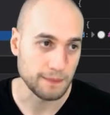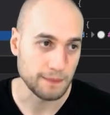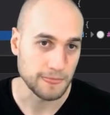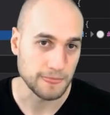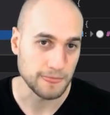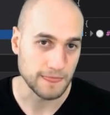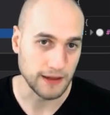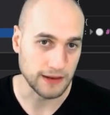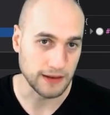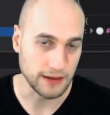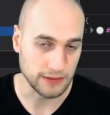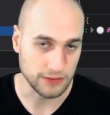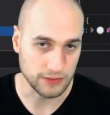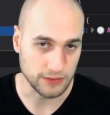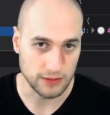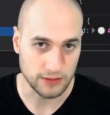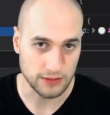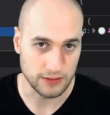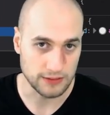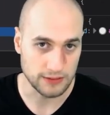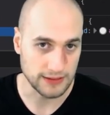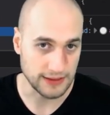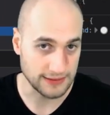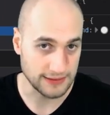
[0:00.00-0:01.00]

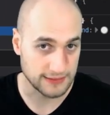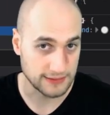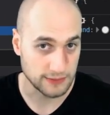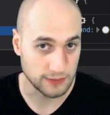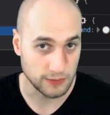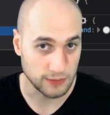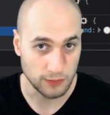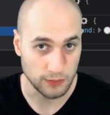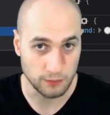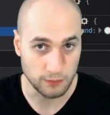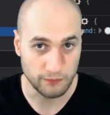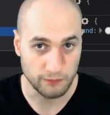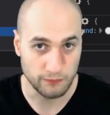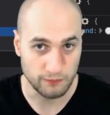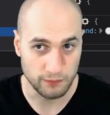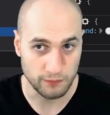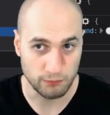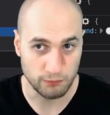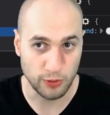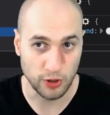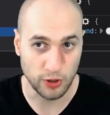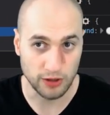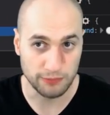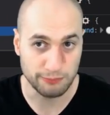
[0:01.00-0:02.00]
That's
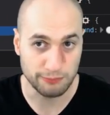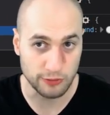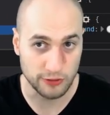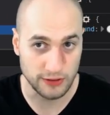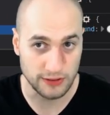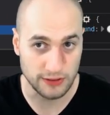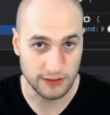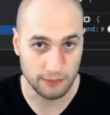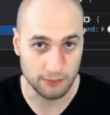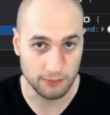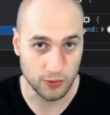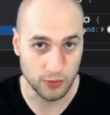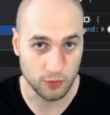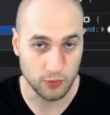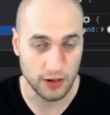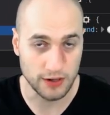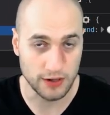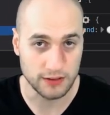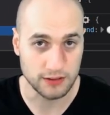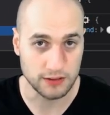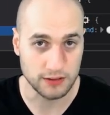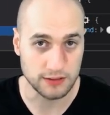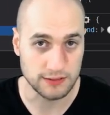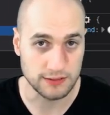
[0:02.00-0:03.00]
bullet point number
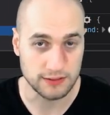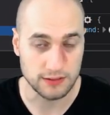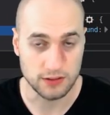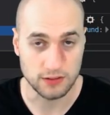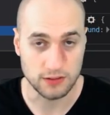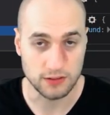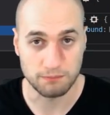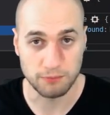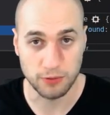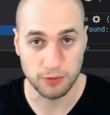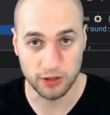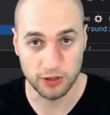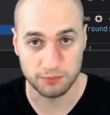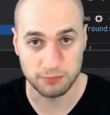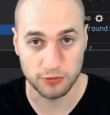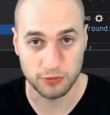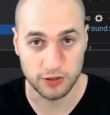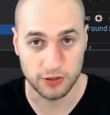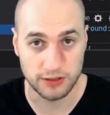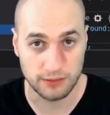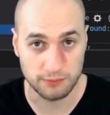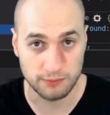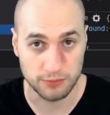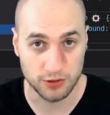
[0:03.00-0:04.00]
1 to consider. Bullet
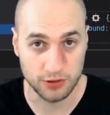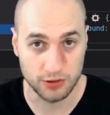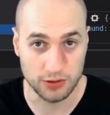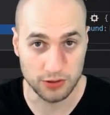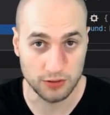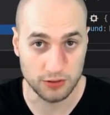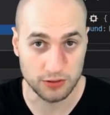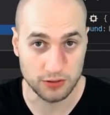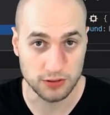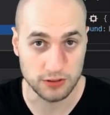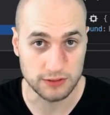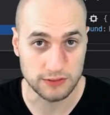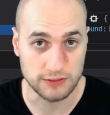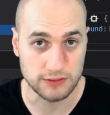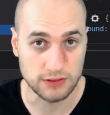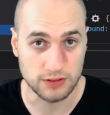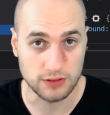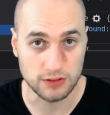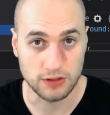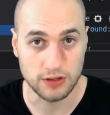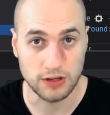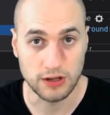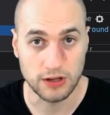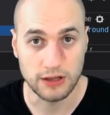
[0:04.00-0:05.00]
point number 2 to
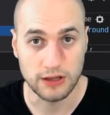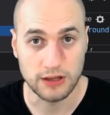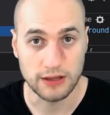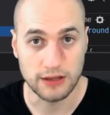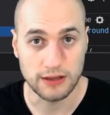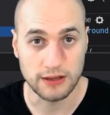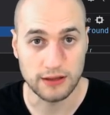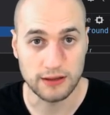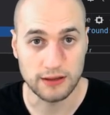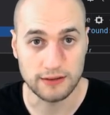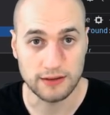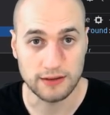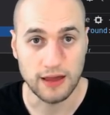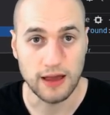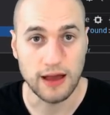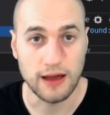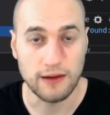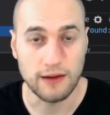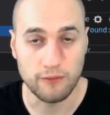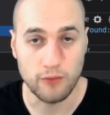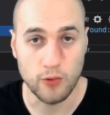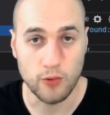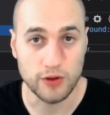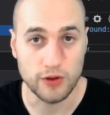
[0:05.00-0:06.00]
consider is
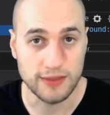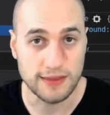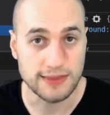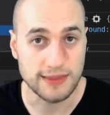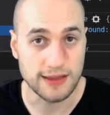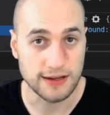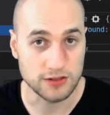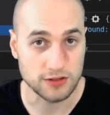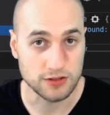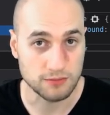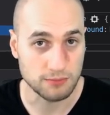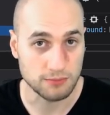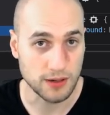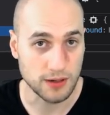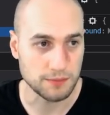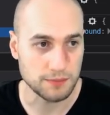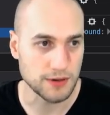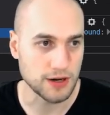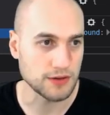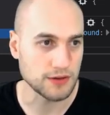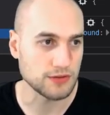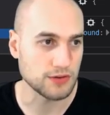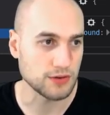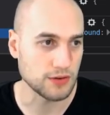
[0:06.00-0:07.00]
avoid detection by
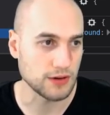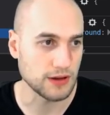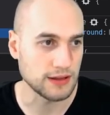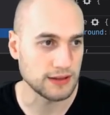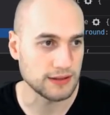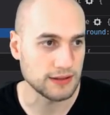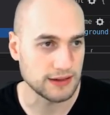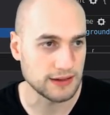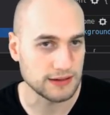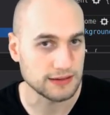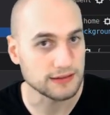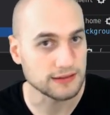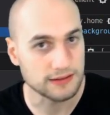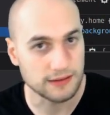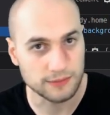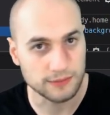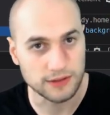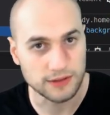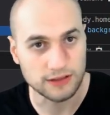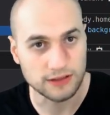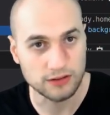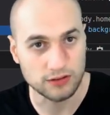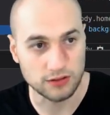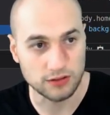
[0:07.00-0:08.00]
browser. And that is
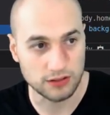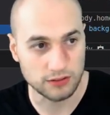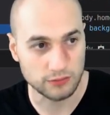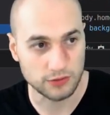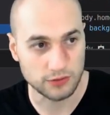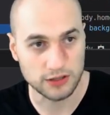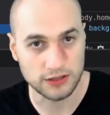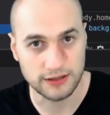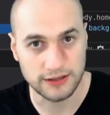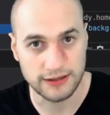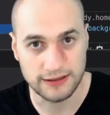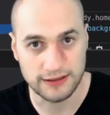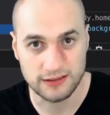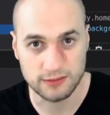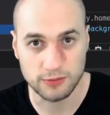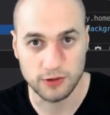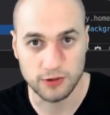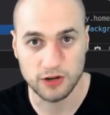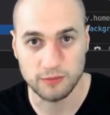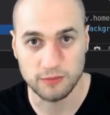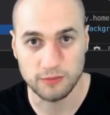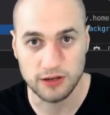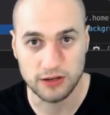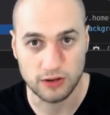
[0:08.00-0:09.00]
something that you can really
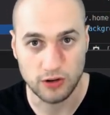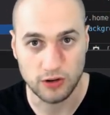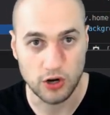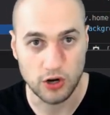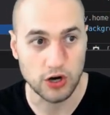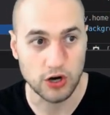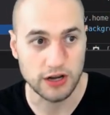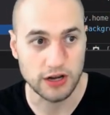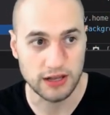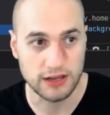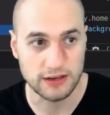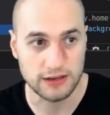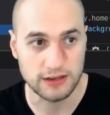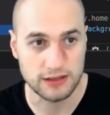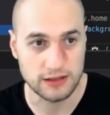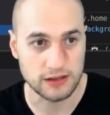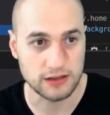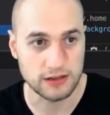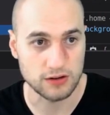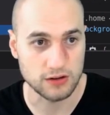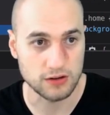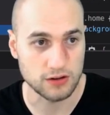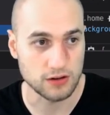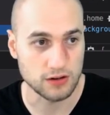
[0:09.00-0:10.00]
experiment on end
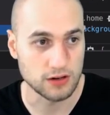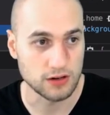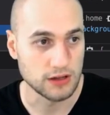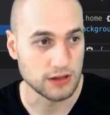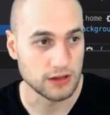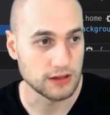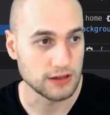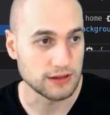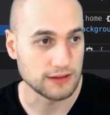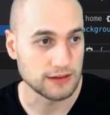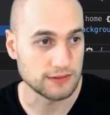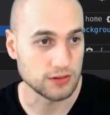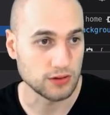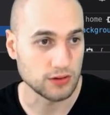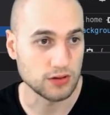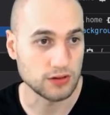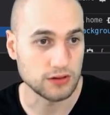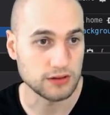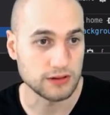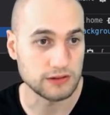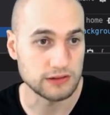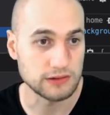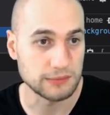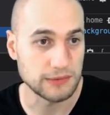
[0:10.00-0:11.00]
here. And so
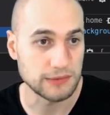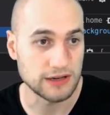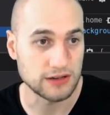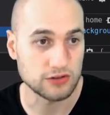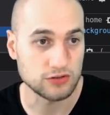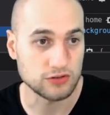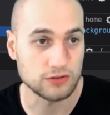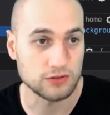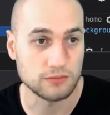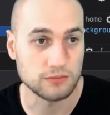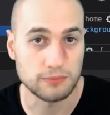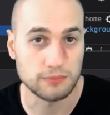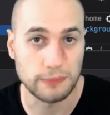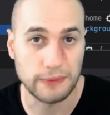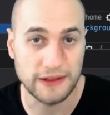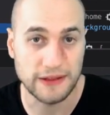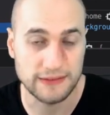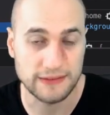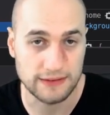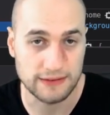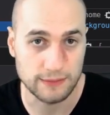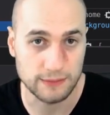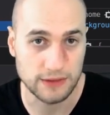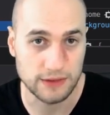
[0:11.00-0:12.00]
long as you manage to
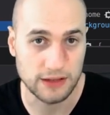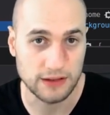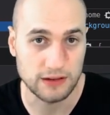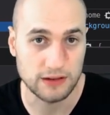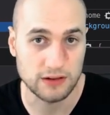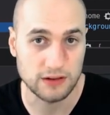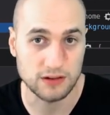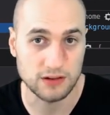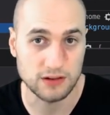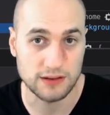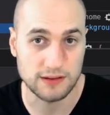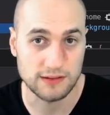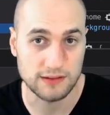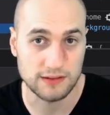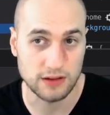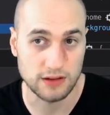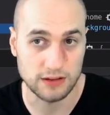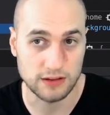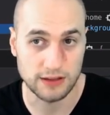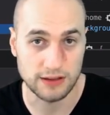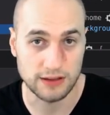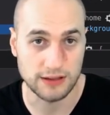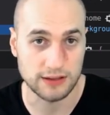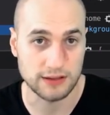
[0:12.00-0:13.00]
embed something here that's not
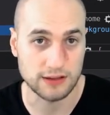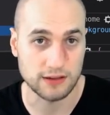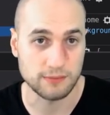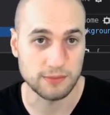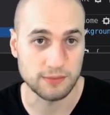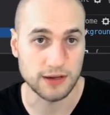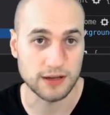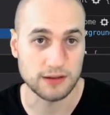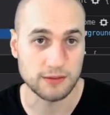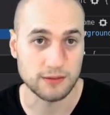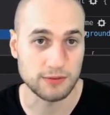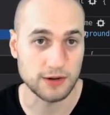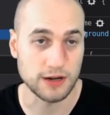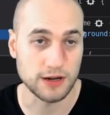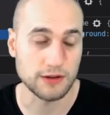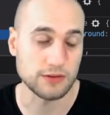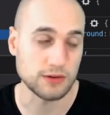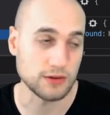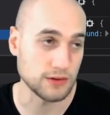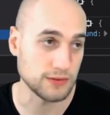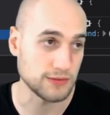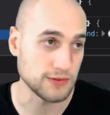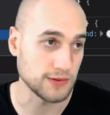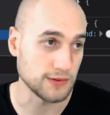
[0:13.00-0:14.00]
detected by the
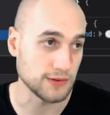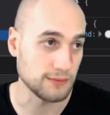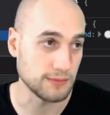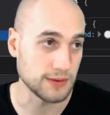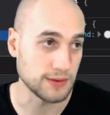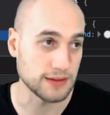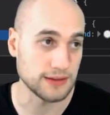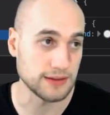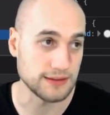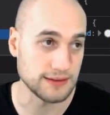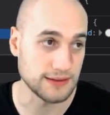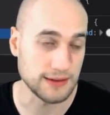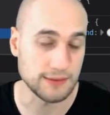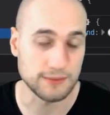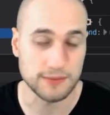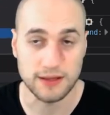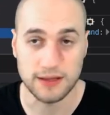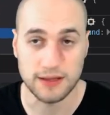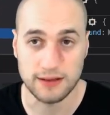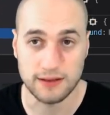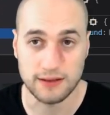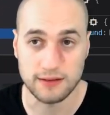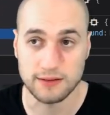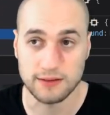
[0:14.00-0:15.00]
browser, if you embed the same
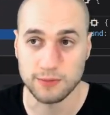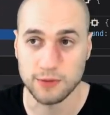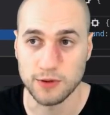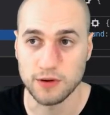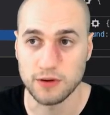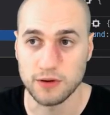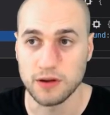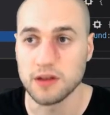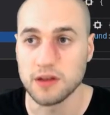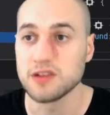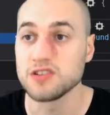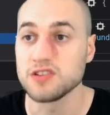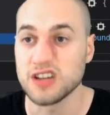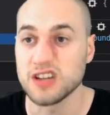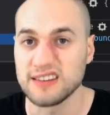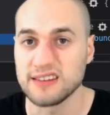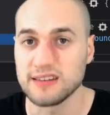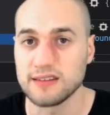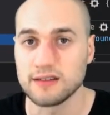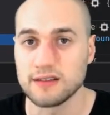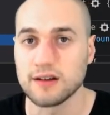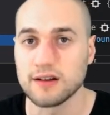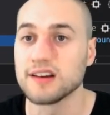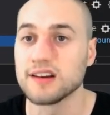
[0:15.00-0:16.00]
thing elsewhere,
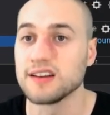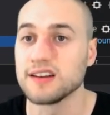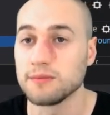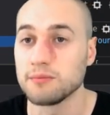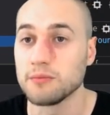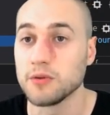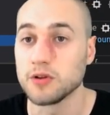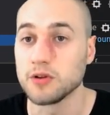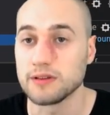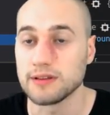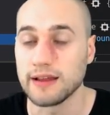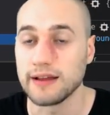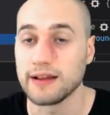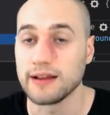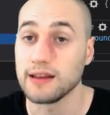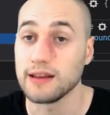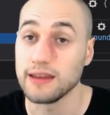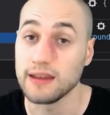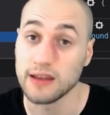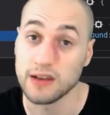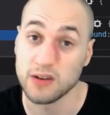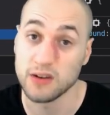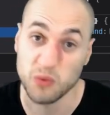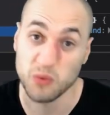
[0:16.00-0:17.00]
chances are that most likely
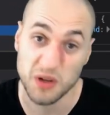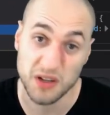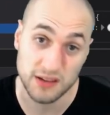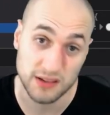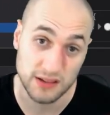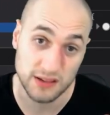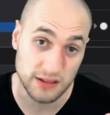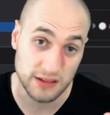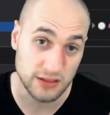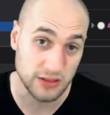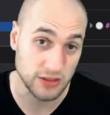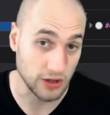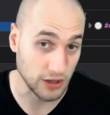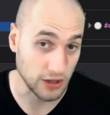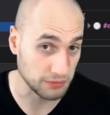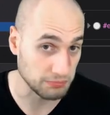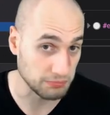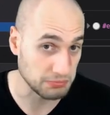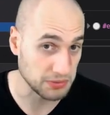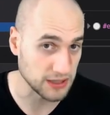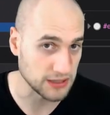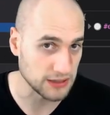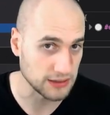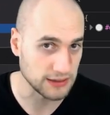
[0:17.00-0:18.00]
it will
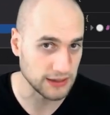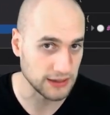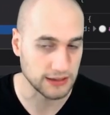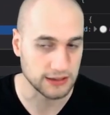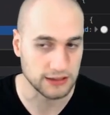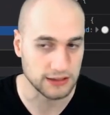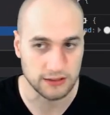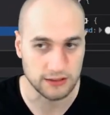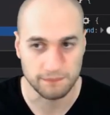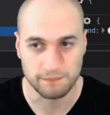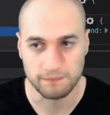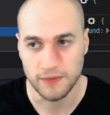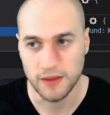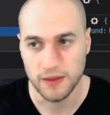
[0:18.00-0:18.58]
not be detected.